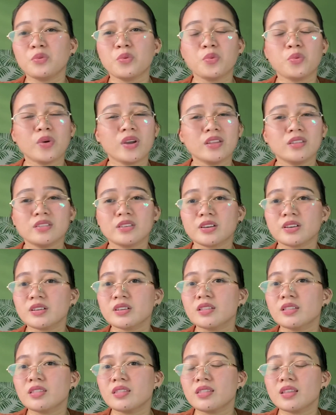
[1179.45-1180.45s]
whether
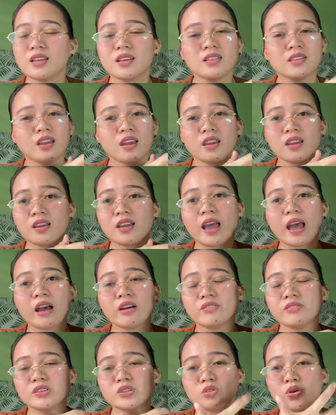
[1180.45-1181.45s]
they
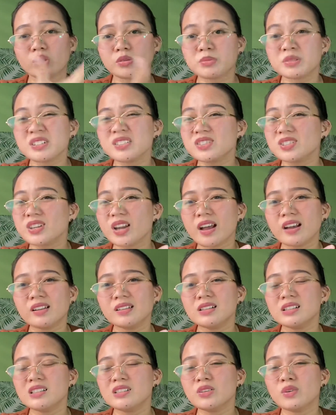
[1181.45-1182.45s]
have a normal
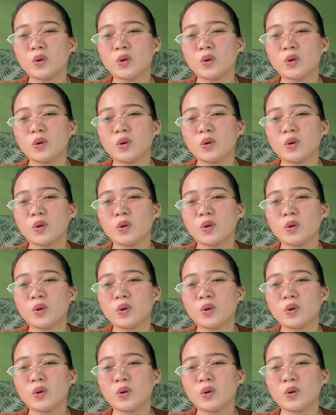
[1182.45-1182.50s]
child